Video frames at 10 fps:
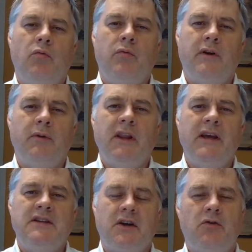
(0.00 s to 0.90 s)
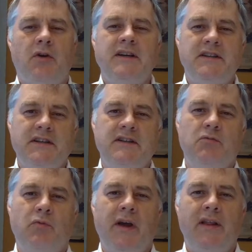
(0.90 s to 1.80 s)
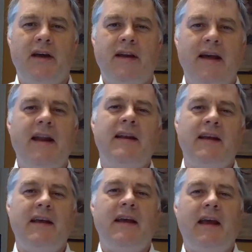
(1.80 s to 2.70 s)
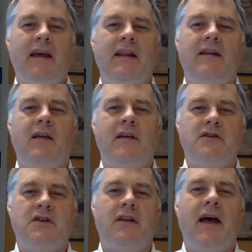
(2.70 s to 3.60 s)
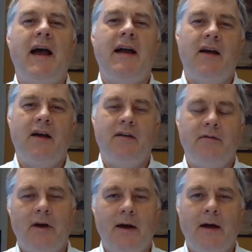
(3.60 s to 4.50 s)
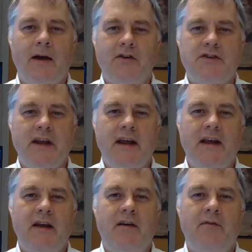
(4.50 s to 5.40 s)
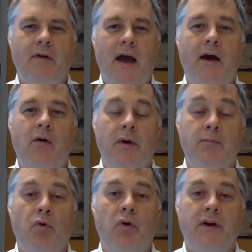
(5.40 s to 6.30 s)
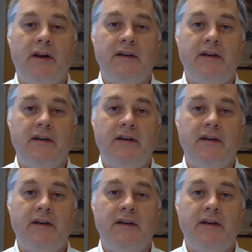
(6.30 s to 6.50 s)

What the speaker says: there really is a crisis with identity, and there's a lack of understanding of how important it